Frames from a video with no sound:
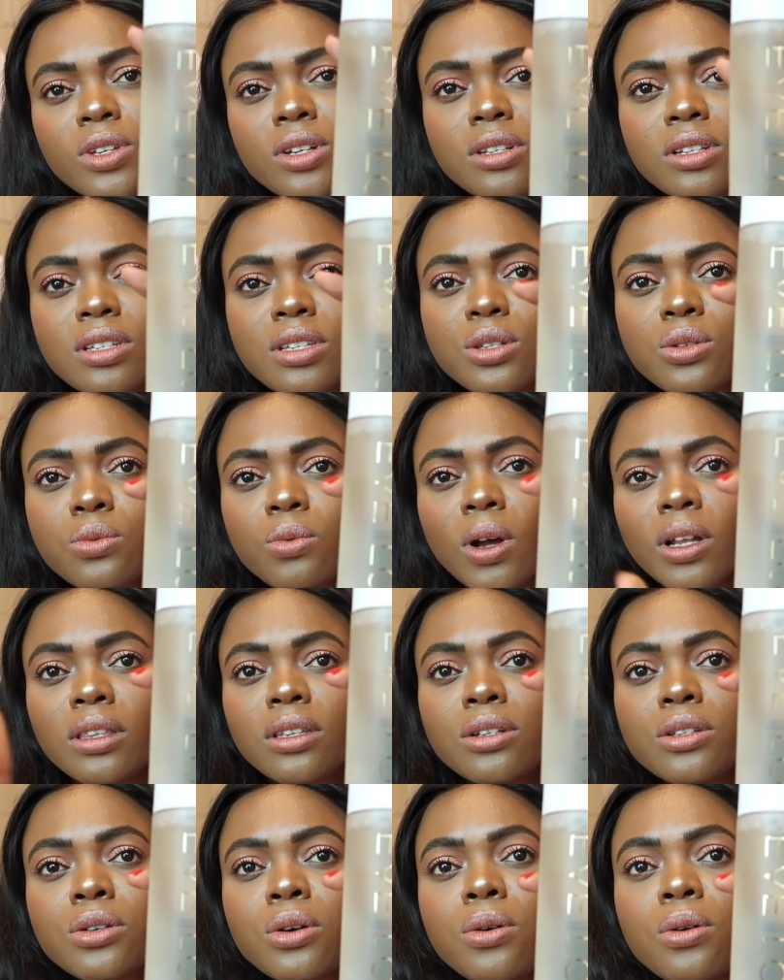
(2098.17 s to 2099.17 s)
this is what
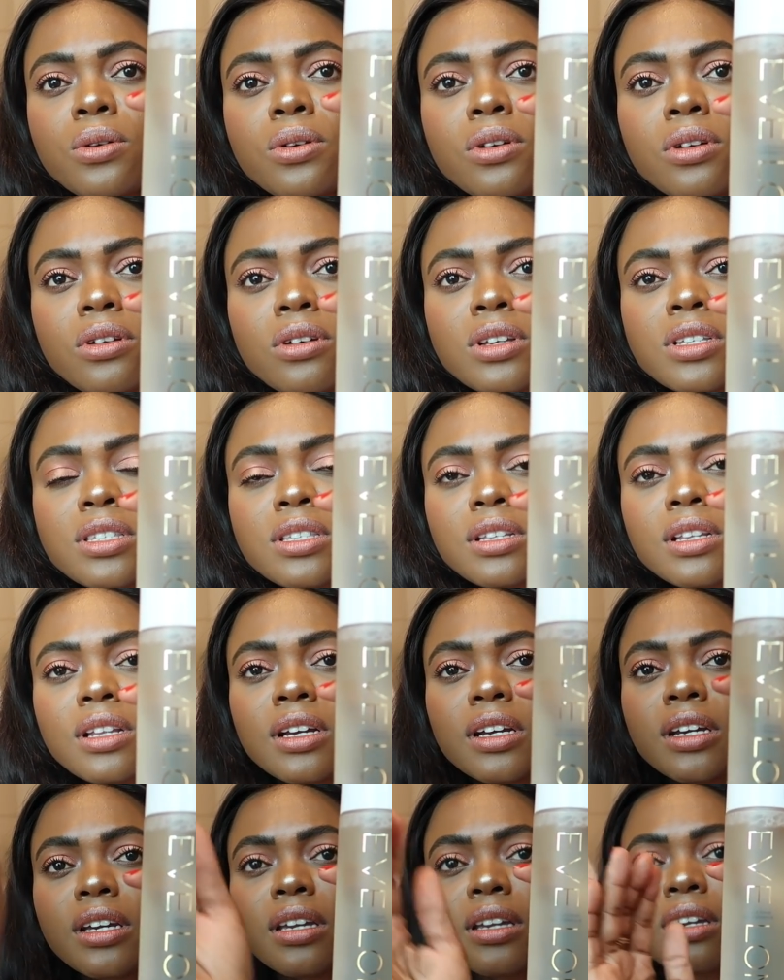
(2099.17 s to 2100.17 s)
the toner looks
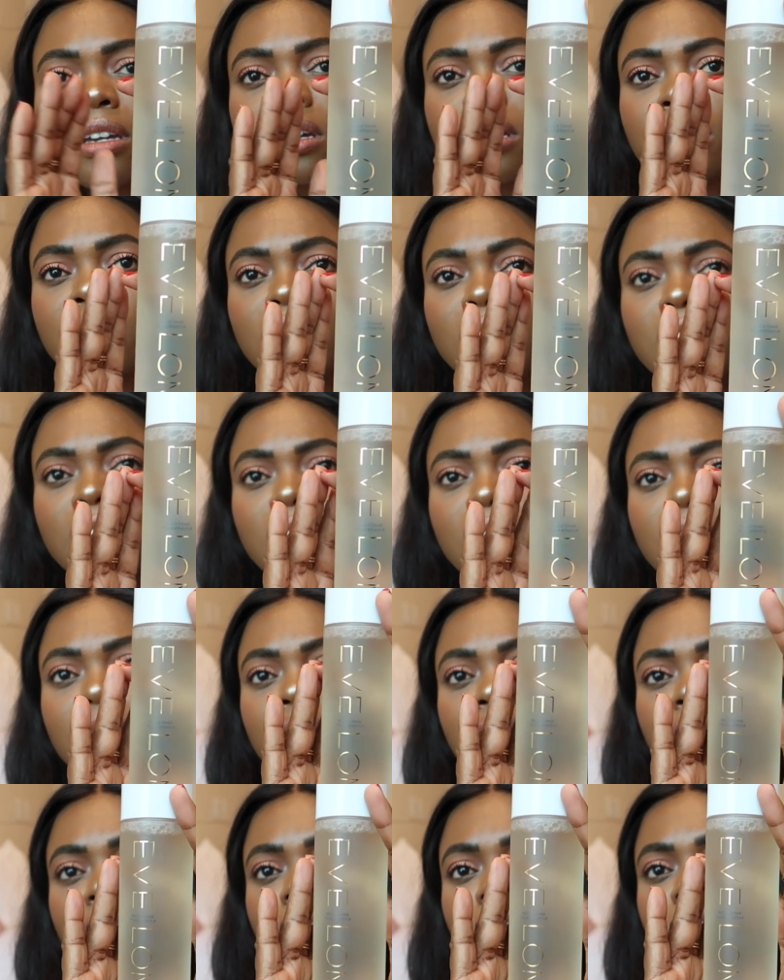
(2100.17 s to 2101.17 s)
like
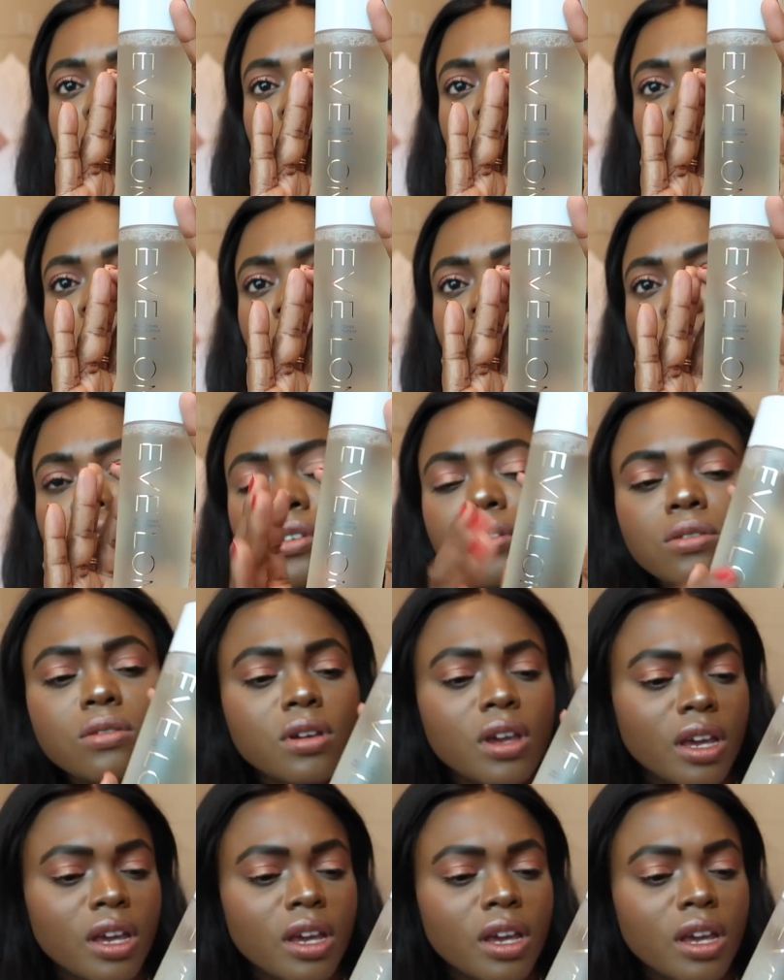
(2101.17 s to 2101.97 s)
if you